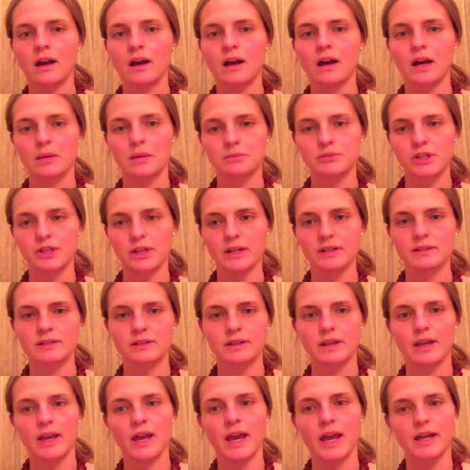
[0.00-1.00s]

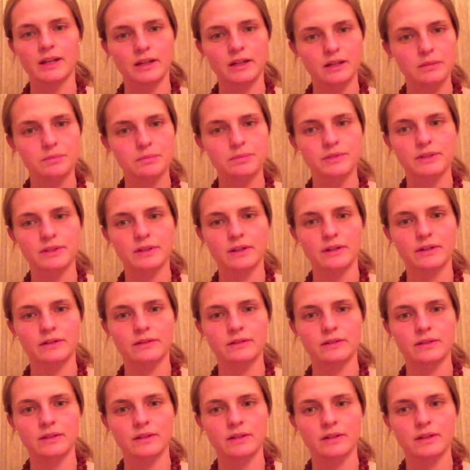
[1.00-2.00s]
object and an
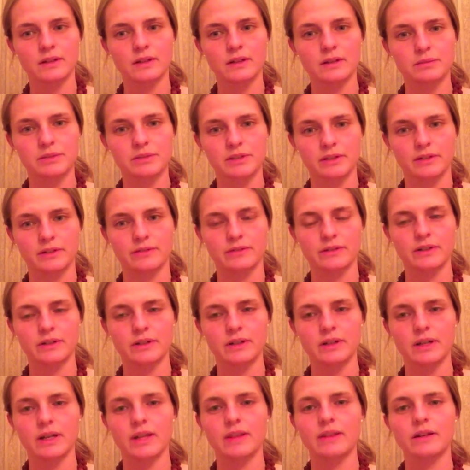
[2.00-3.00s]

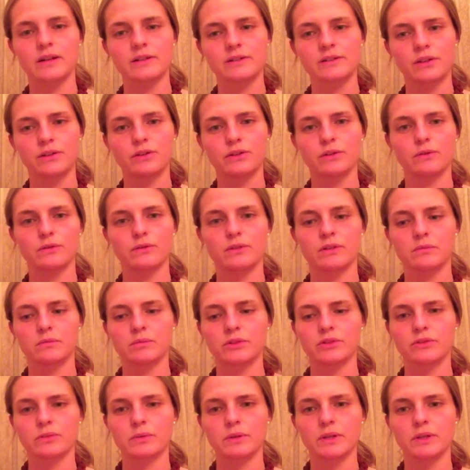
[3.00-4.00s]
observer, and there's a union
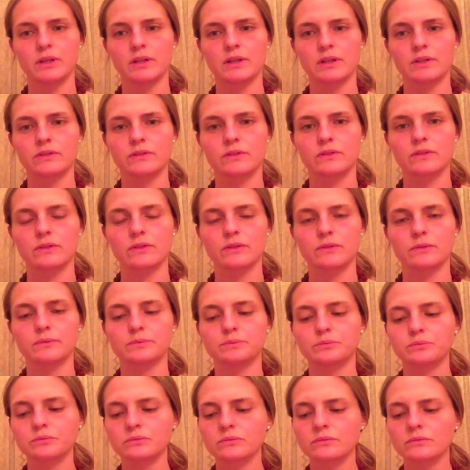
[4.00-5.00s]
between these two.
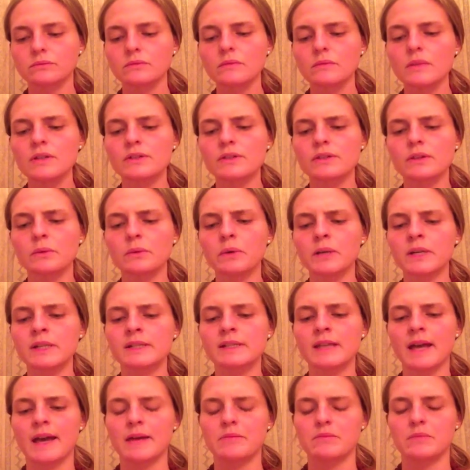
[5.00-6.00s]
So what
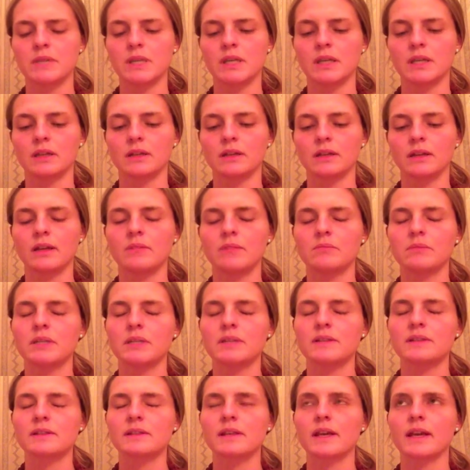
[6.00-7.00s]
does that mean? It
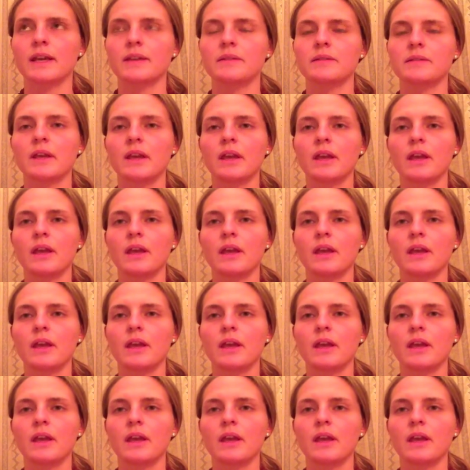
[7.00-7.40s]
means that